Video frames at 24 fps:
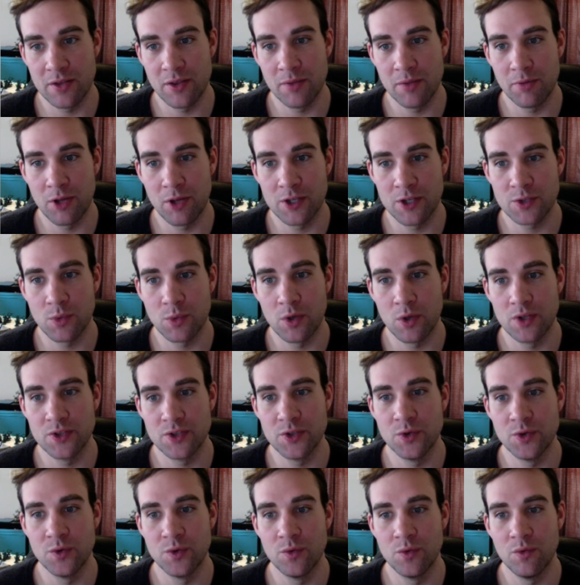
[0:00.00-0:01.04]
the +1
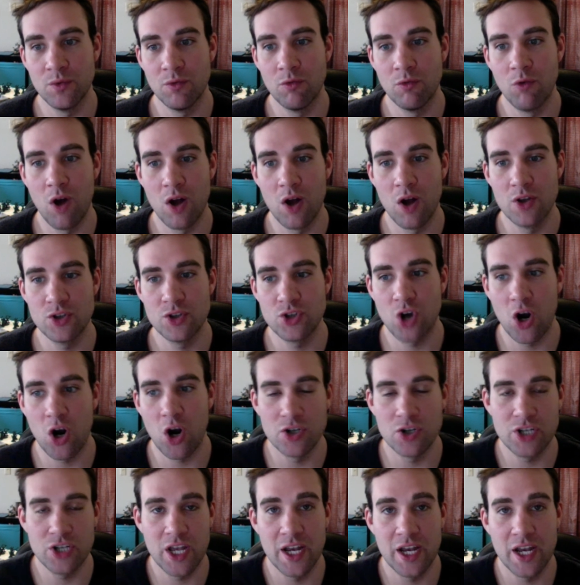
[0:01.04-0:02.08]
to run,
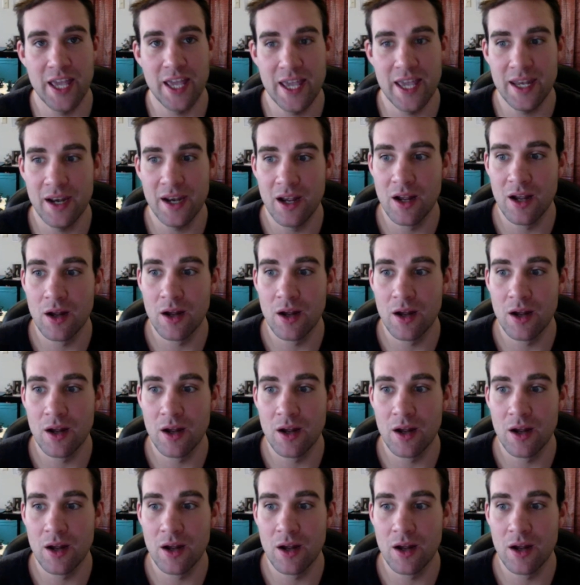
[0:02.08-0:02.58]
charge, and hit,